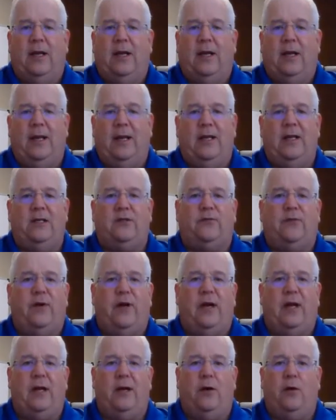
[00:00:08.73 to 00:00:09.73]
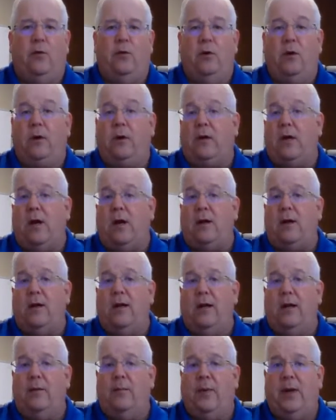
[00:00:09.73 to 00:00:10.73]
In this video, we're
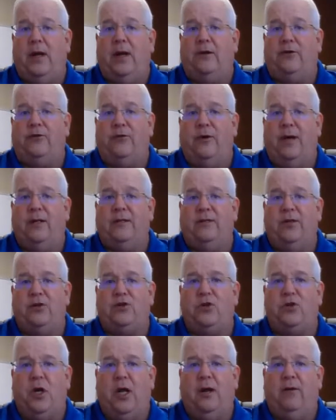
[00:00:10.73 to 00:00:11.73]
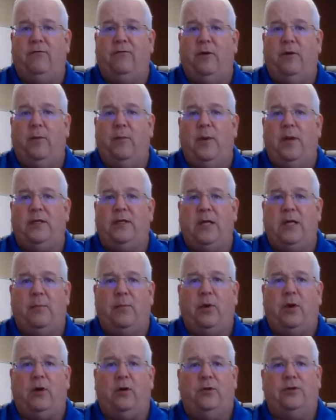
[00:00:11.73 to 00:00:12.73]
talking about transitioning from a
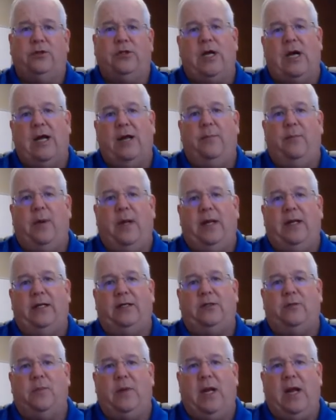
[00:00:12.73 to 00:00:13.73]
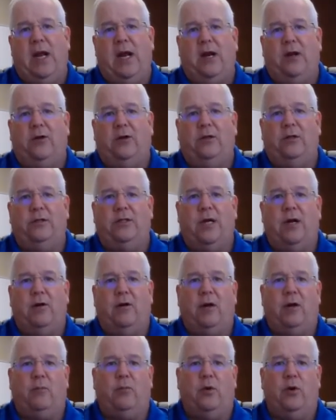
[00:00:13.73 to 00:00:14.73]
typical time-based mechanical
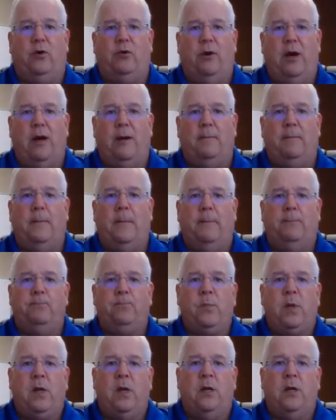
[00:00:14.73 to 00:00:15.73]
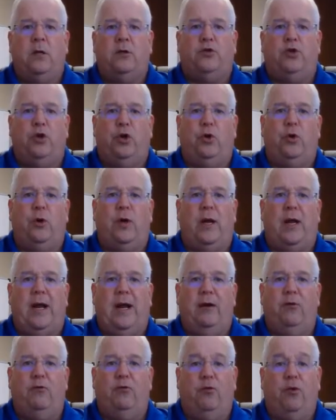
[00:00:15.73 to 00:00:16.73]
integrity program to
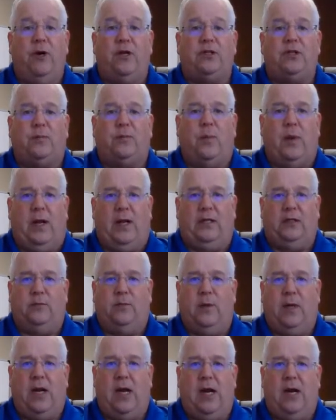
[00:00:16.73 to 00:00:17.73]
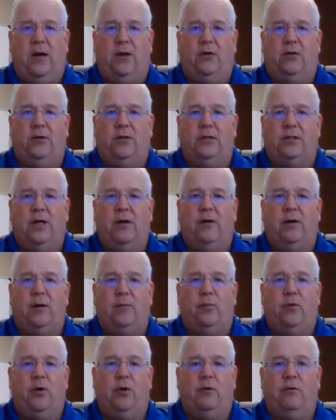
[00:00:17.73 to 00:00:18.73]
a risk-based mechanical integrity
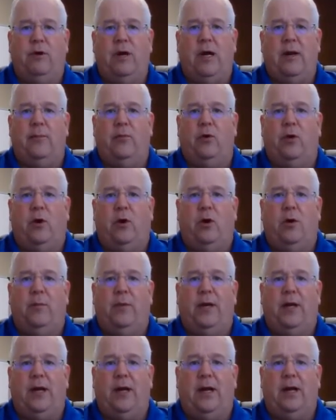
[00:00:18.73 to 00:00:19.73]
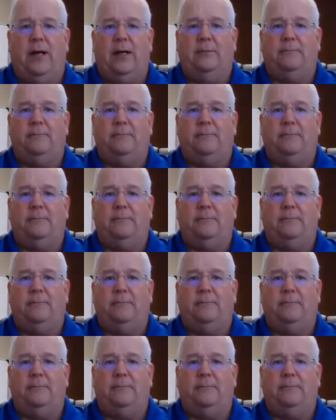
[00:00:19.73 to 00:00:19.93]
program, or RBI.